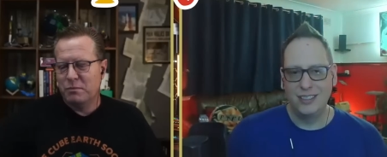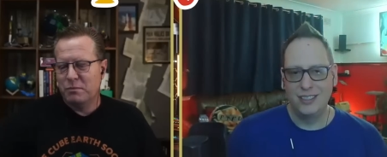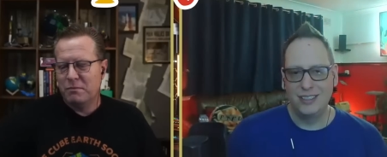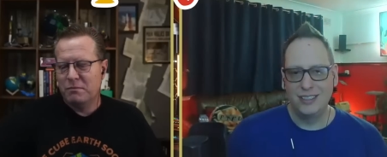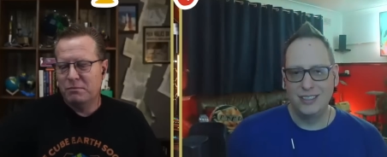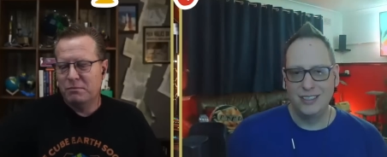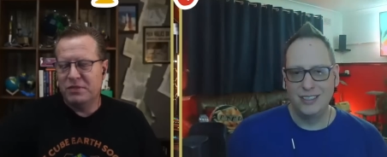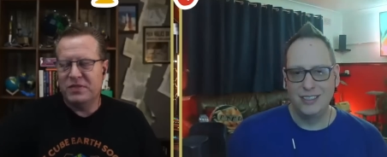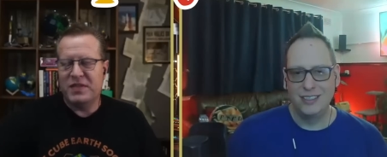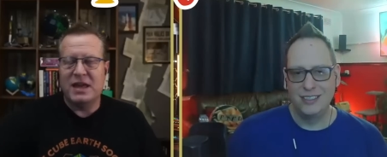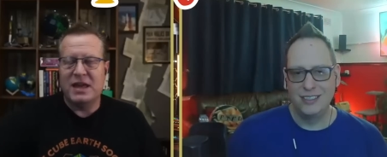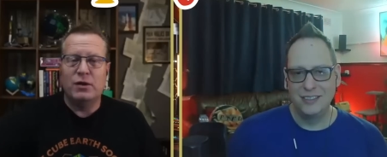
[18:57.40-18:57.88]

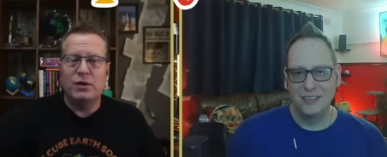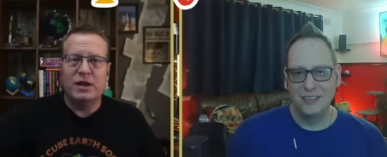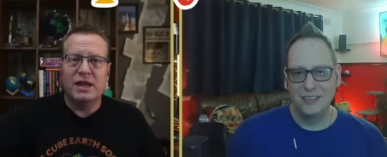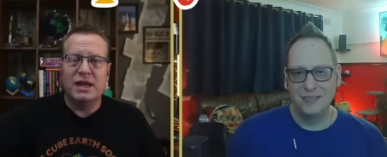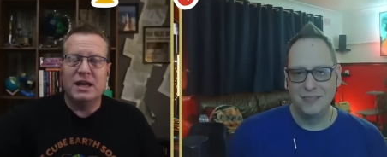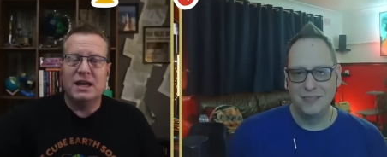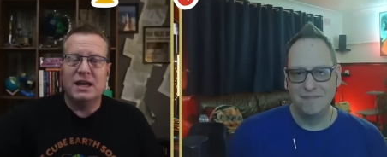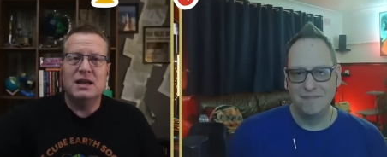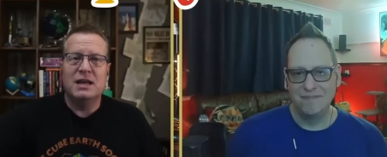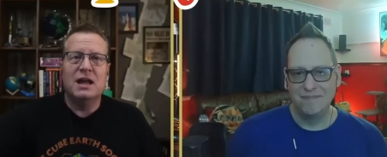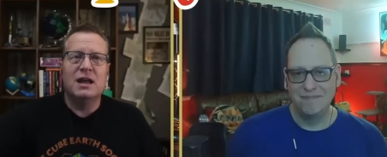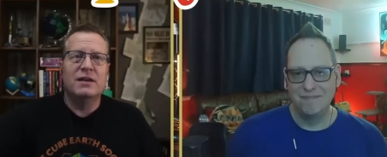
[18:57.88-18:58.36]
Speaker 1: But they don't
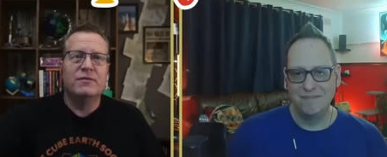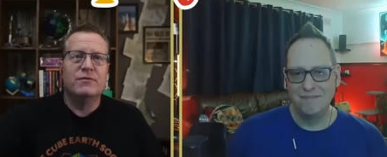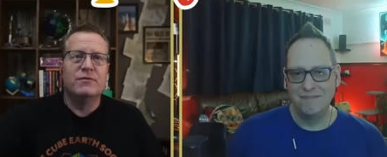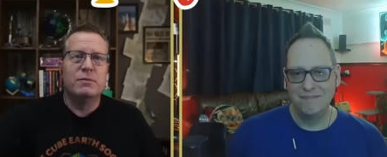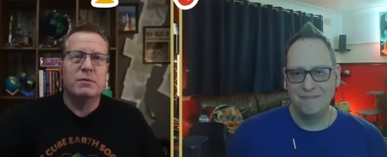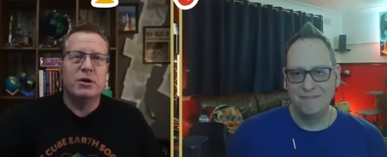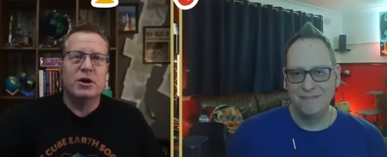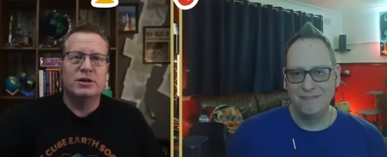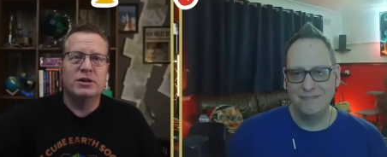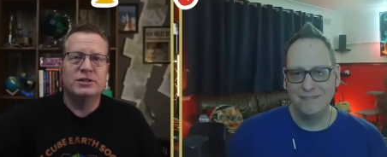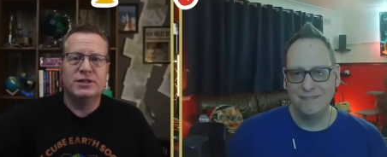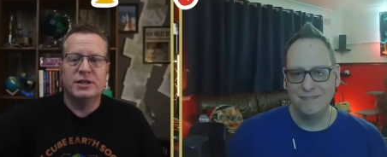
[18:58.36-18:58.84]
get it. None of
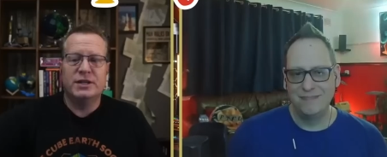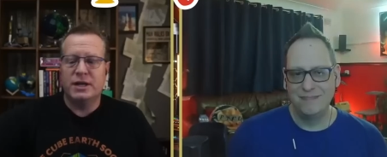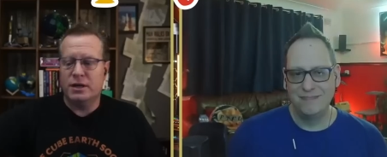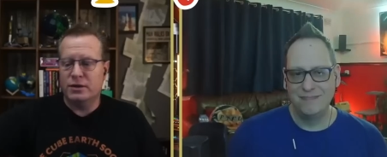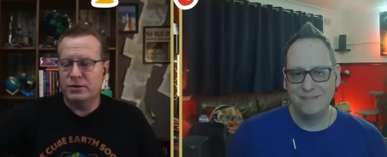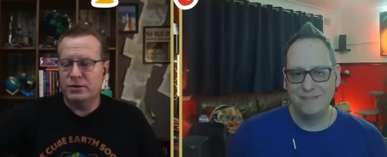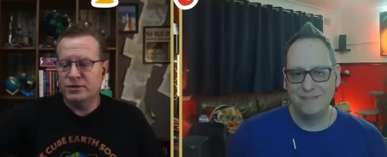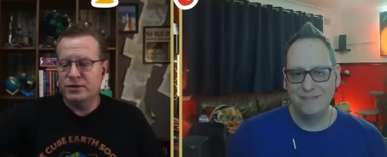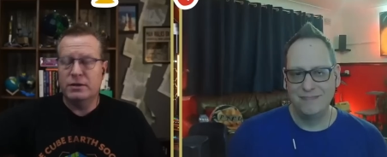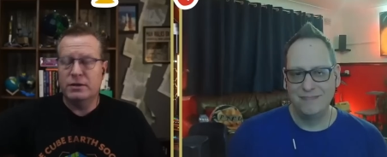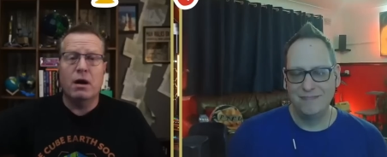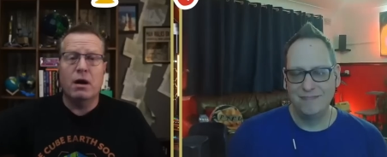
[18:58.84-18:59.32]
them are
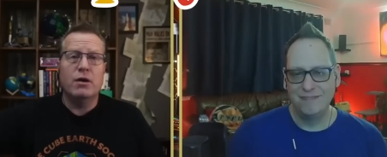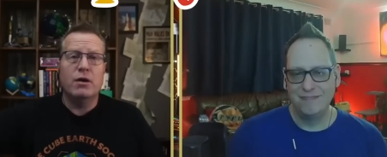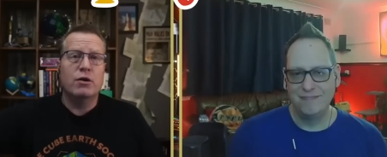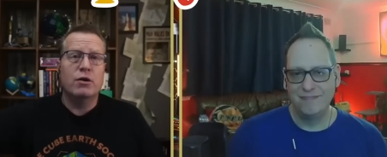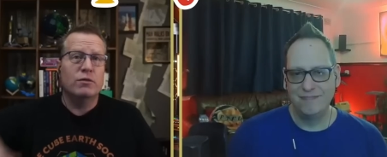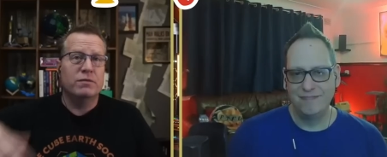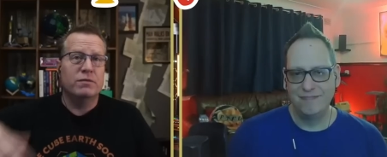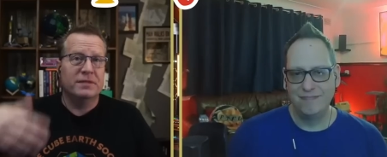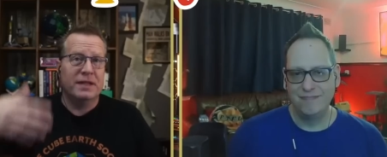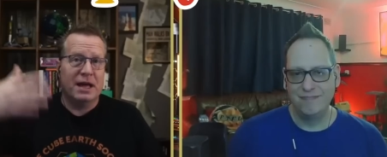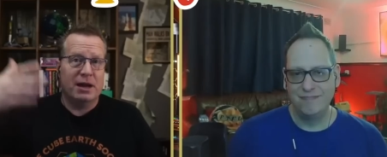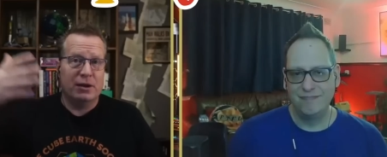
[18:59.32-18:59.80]
engineers. There are
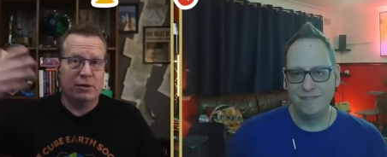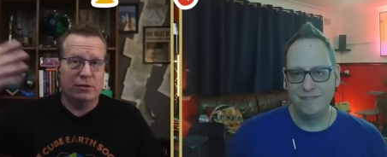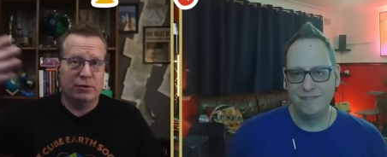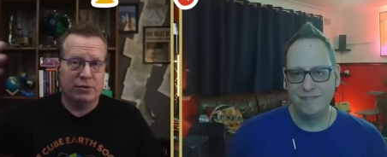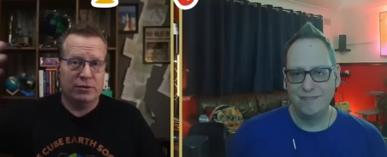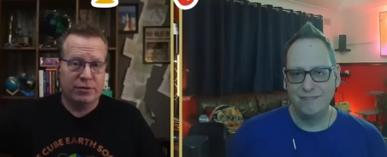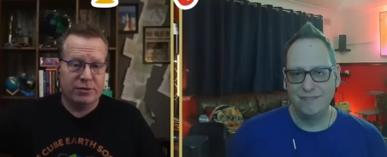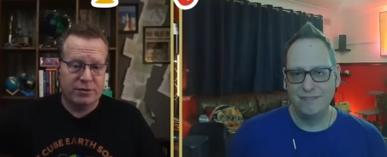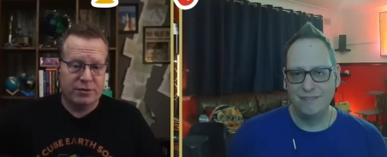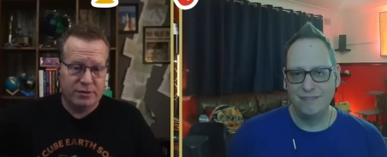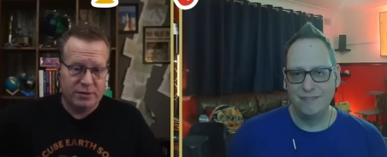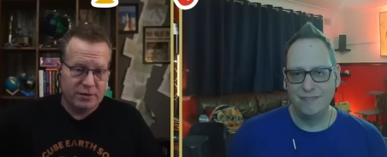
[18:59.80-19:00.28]
no flat
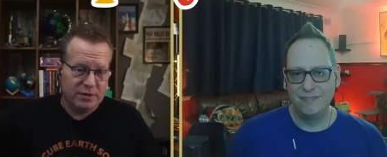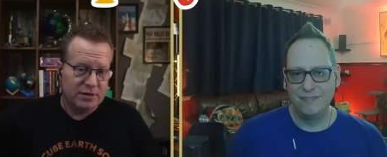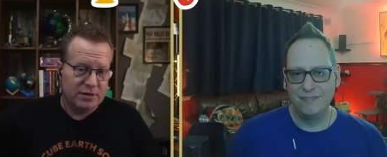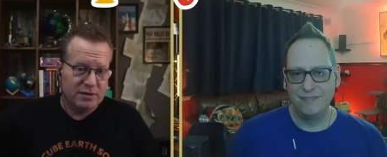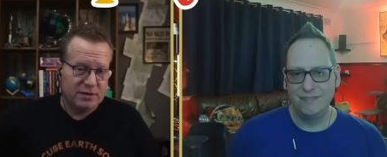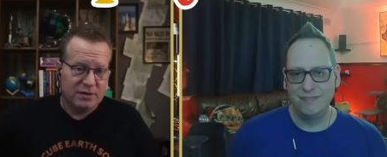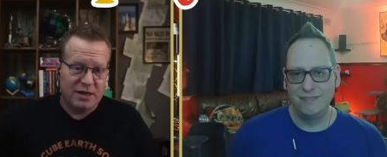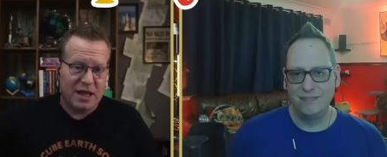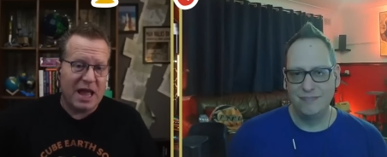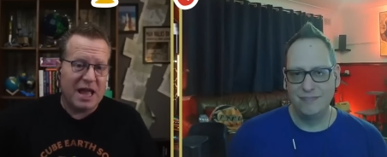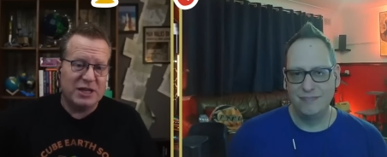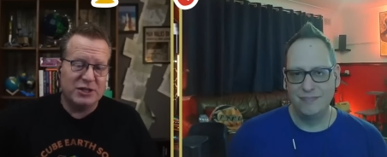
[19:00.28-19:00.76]
Earth
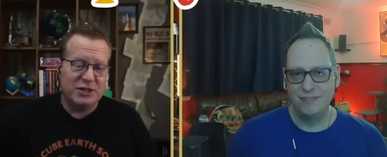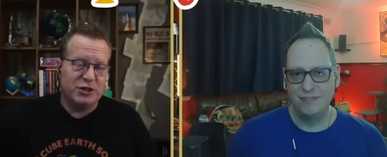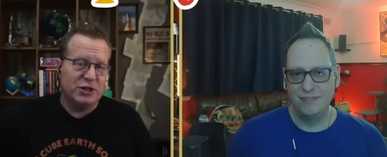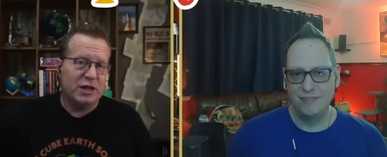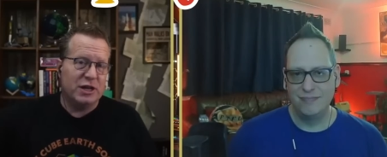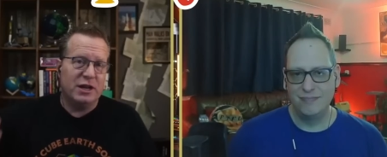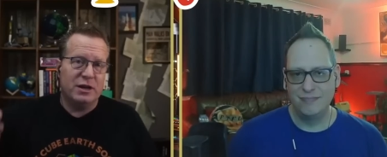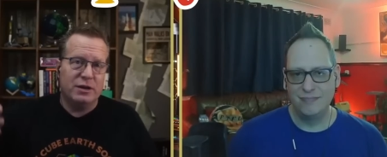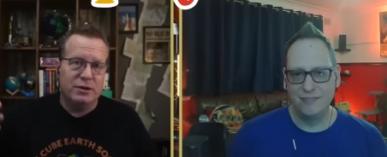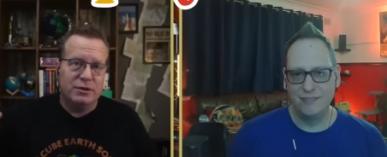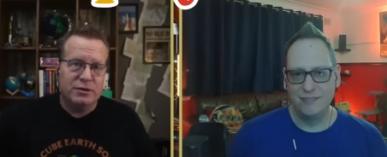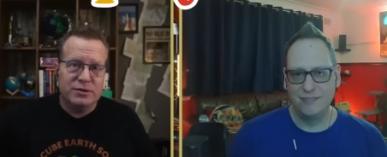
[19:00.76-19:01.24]

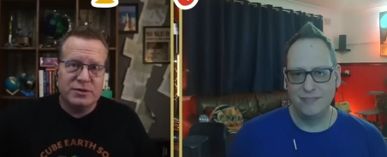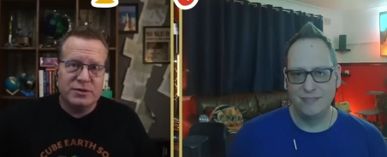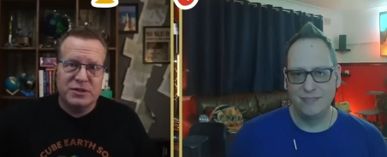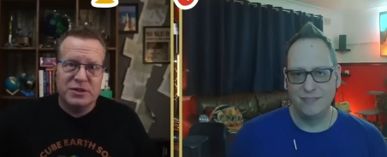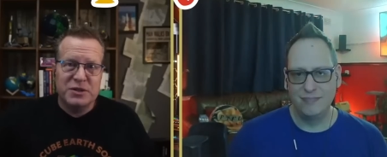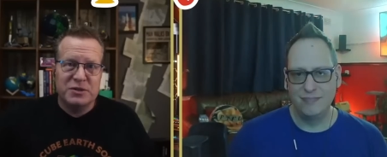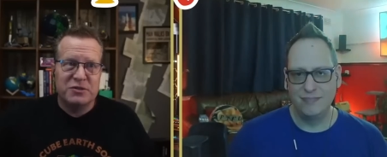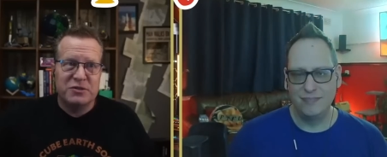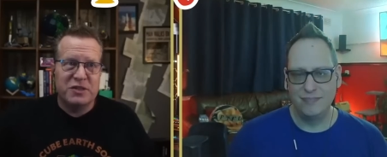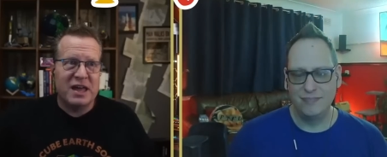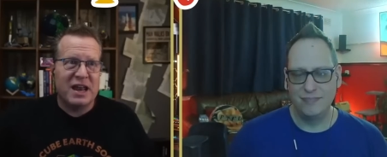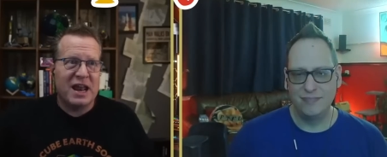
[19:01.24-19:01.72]
engineers
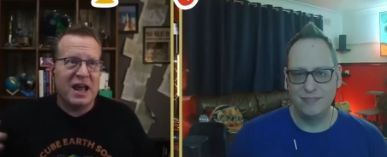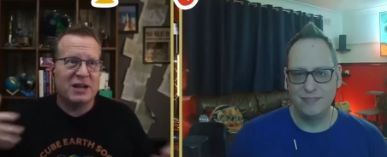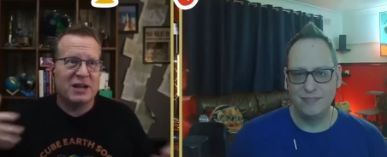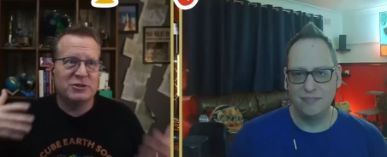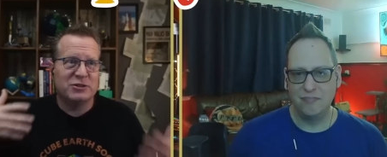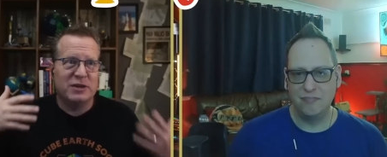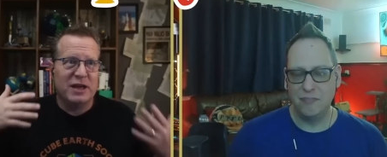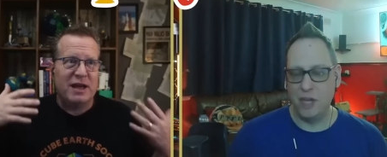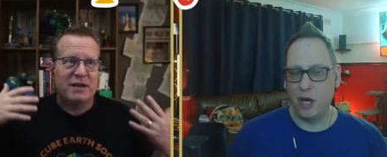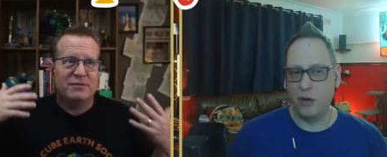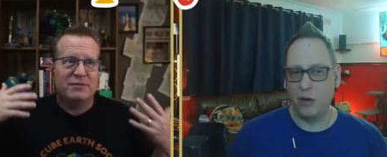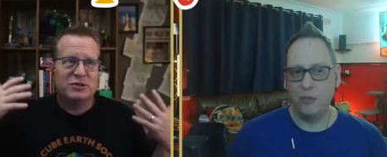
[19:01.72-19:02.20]
that
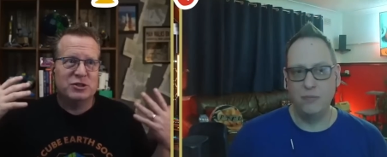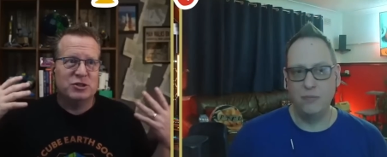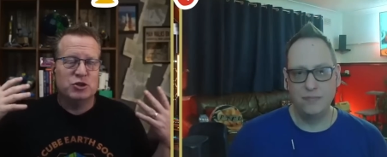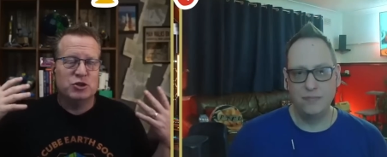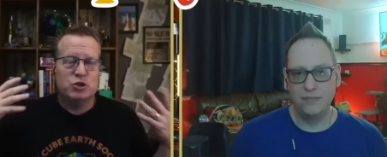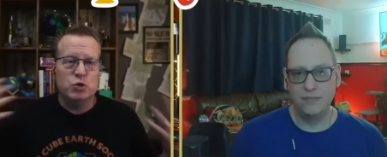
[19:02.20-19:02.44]
actually have to no.